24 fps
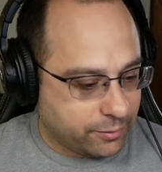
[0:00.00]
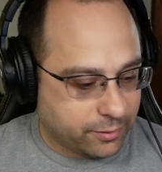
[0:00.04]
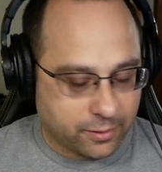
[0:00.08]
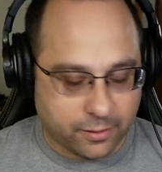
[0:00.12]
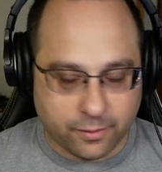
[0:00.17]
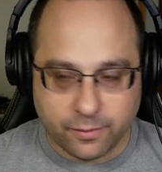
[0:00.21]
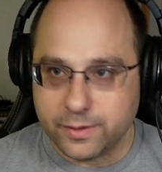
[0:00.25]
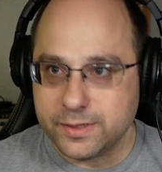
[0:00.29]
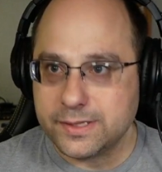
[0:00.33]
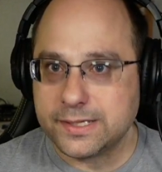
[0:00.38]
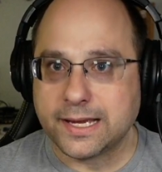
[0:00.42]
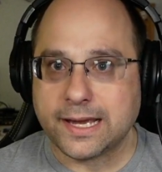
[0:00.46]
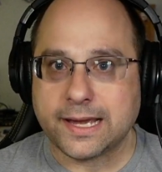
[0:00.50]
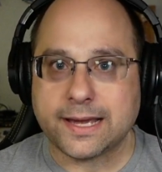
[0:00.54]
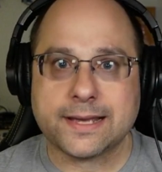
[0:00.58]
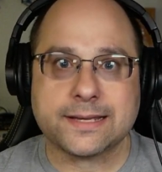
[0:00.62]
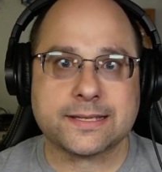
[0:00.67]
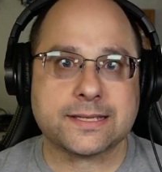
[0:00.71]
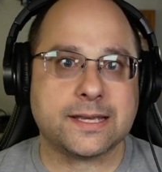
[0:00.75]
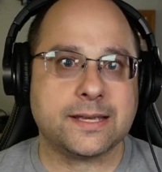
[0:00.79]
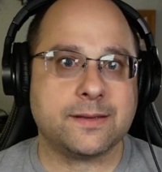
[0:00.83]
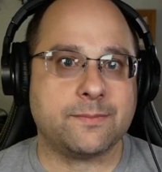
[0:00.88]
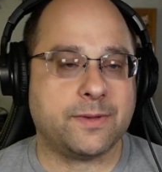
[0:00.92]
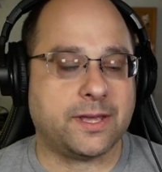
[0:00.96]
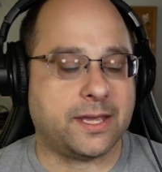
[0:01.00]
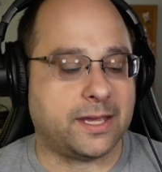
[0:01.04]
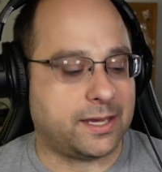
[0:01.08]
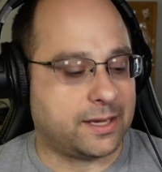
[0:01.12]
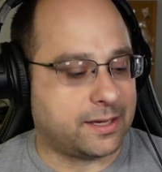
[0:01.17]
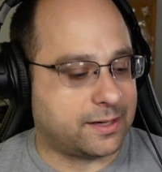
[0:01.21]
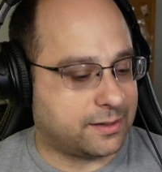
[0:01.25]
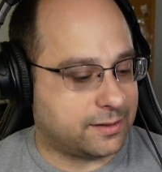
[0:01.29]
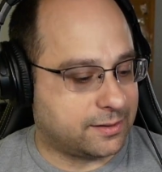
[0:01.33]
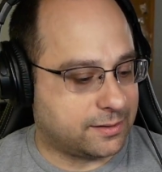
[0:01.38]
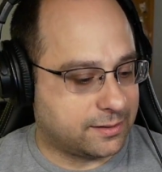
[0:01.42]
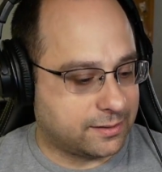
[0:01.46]
people are always asking
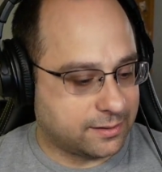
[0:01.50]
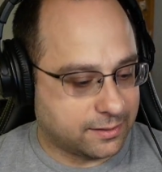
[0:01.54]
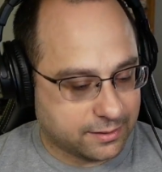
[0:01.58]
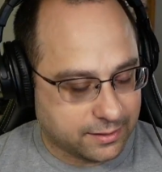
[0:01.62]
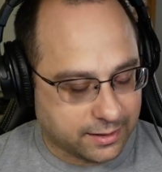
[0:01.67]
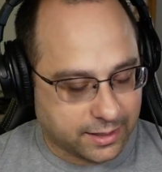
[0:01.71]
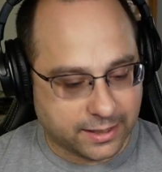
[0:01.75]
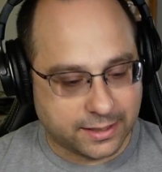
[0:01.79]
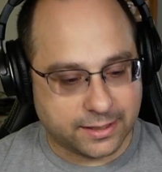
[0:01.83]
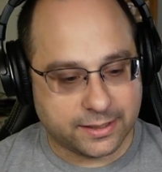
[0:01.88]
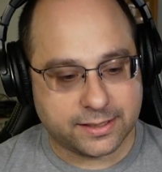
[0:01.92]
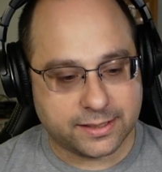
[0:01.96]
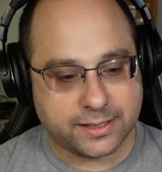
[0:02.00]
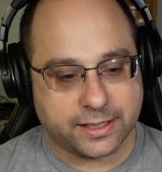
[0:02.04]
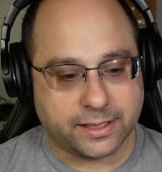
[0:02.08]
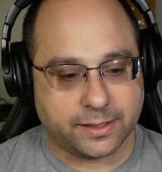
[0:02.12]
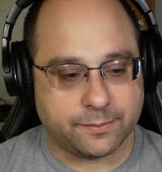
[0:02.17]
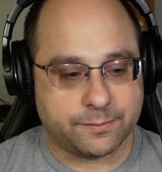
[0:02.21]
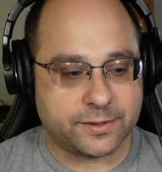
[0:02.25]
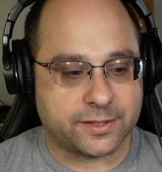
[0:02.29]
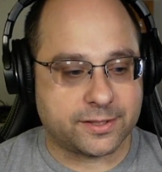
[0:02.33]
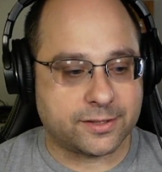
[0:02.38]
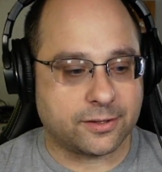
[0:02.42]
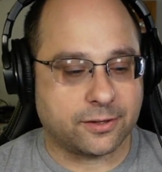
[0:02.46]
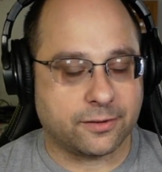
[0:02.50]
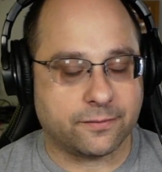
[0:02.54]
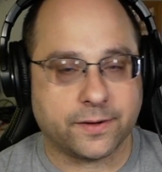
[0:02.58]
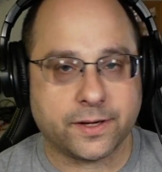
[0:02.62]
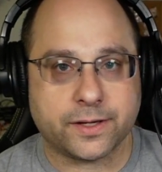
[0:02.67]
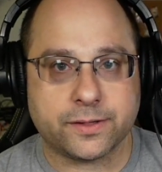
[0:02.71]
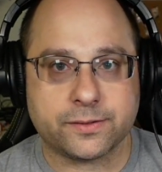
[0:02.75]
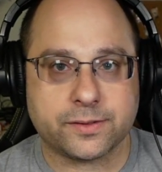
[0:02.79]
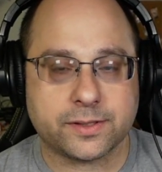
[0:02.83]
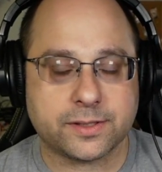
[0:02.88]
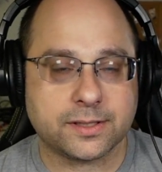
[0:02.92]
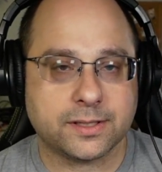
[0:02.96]
me how to set up
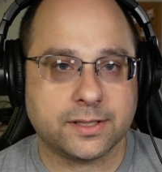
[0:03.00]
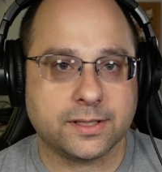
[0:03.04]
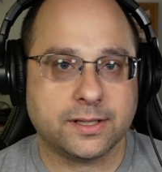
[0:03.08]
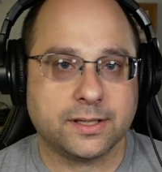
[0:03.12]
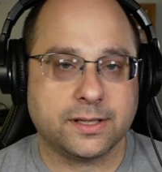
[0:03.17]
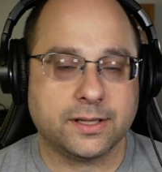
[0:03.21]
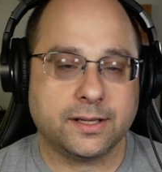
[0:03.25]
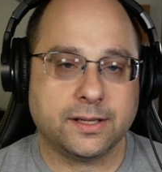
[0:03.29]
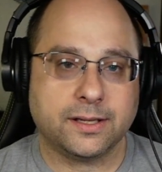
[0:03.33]
servos